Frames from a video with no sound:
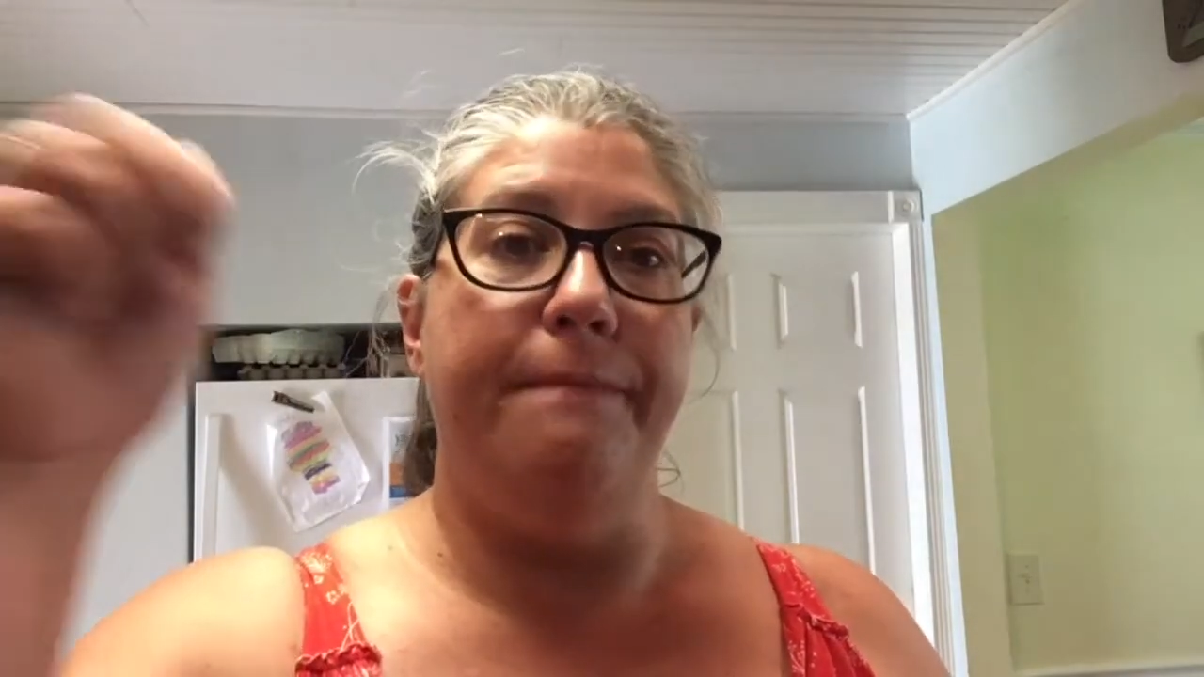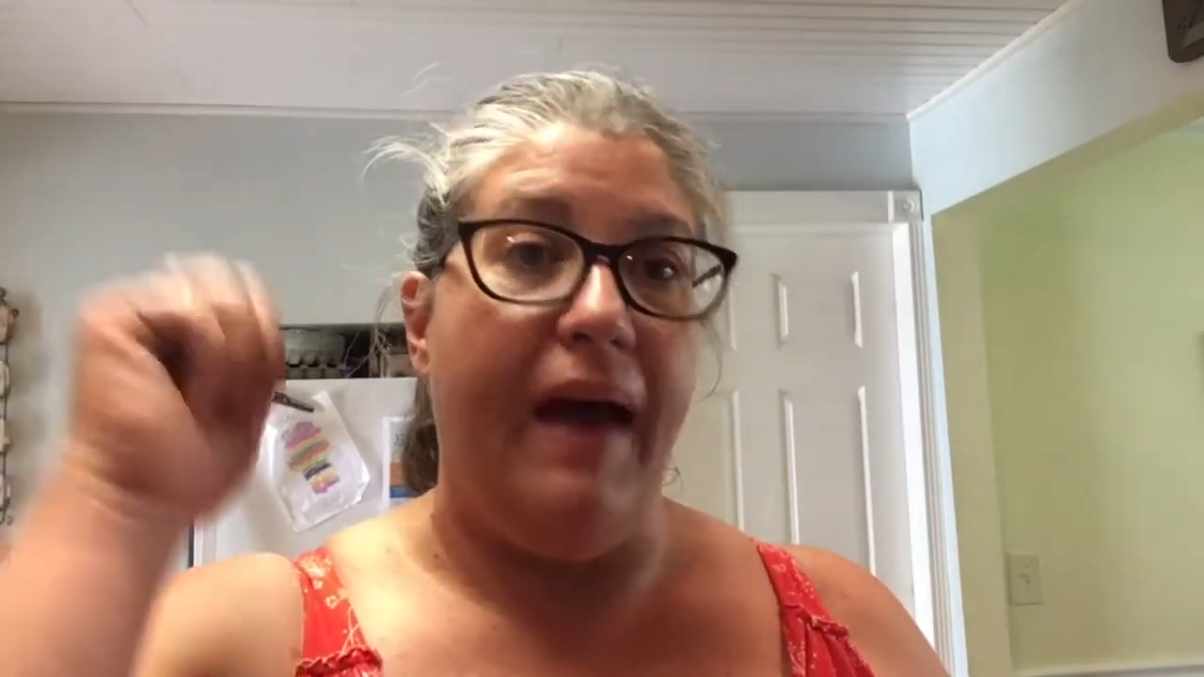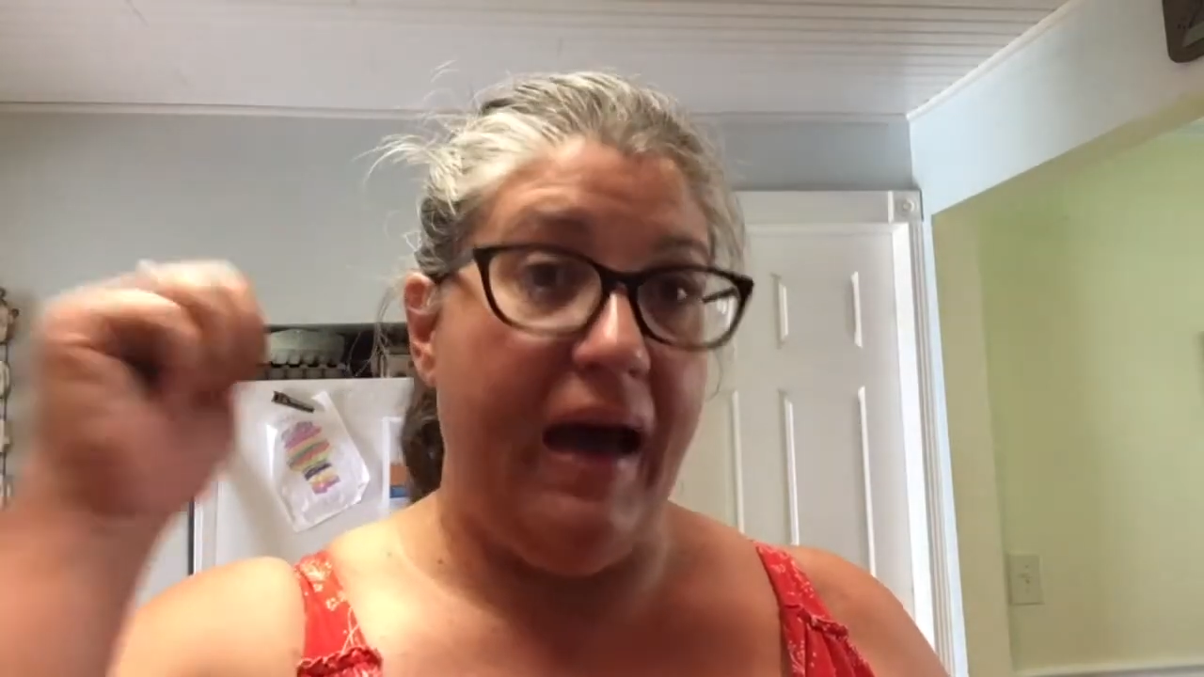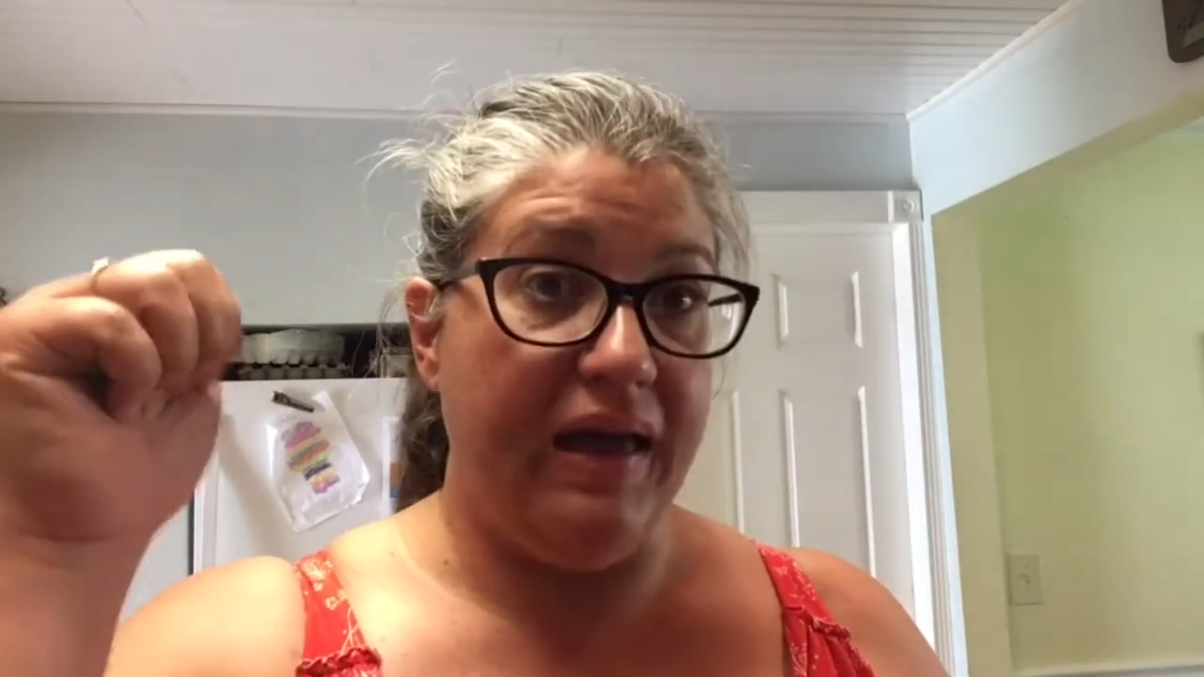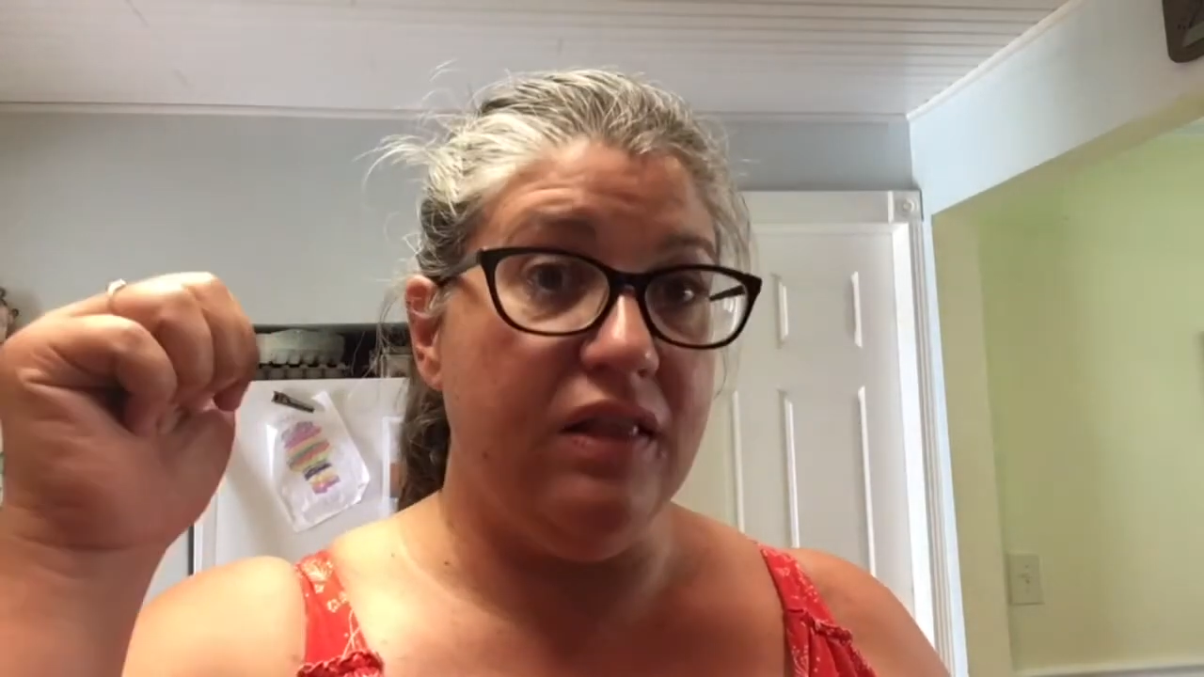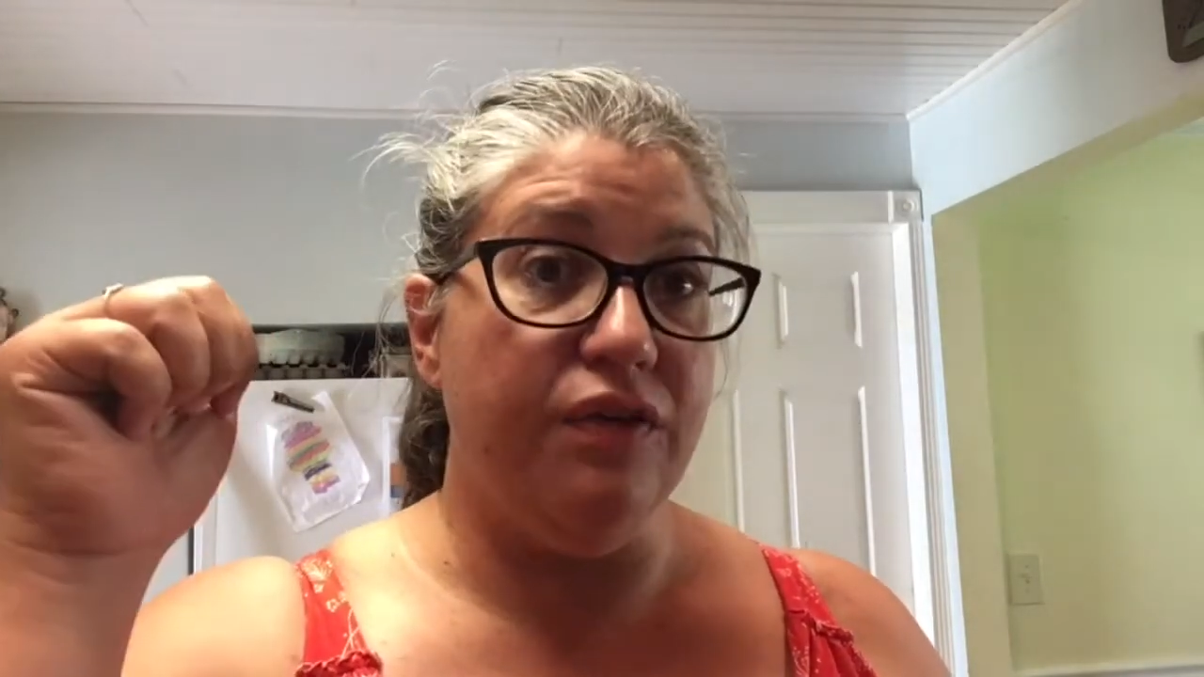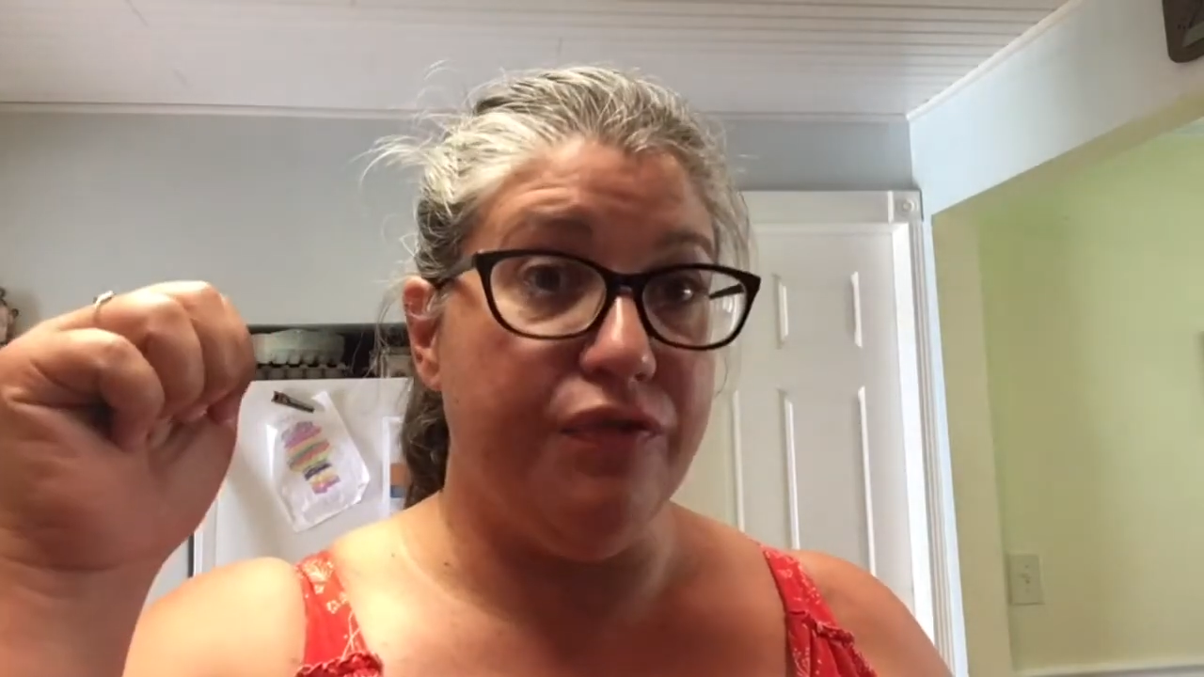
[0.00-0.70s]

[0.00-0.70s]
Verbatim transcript: back in the